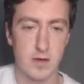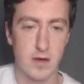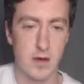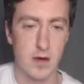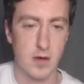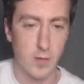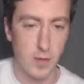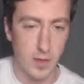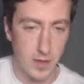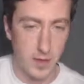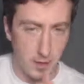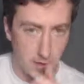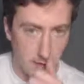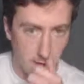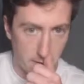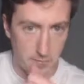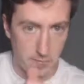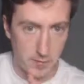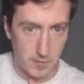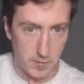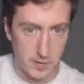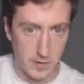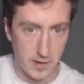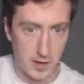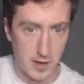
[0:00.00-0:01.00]
queen and our
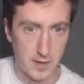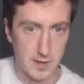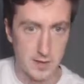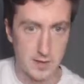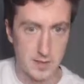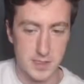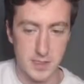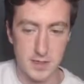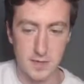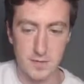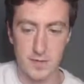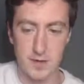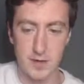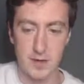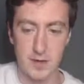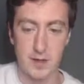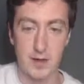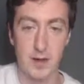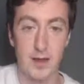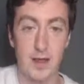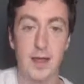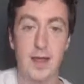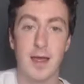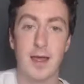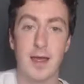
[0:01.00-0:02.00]
rook on the d file
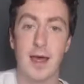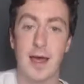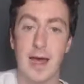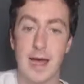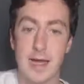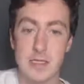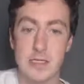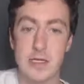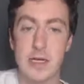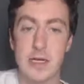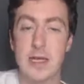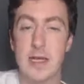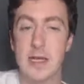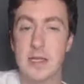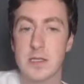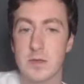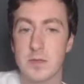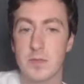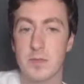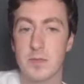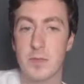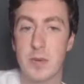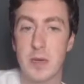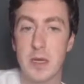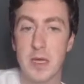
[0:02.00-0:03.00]
actually ends
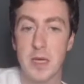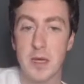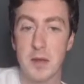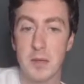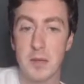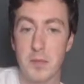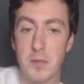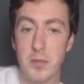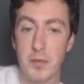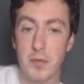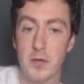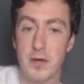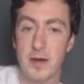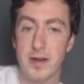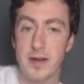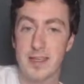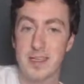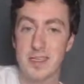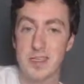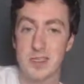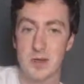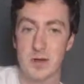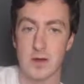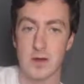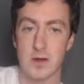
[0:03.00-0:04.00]
up being pretty
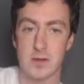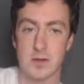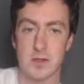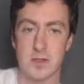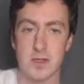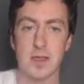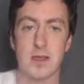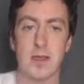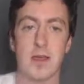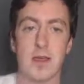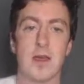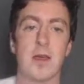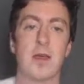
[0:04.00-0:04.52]
saucy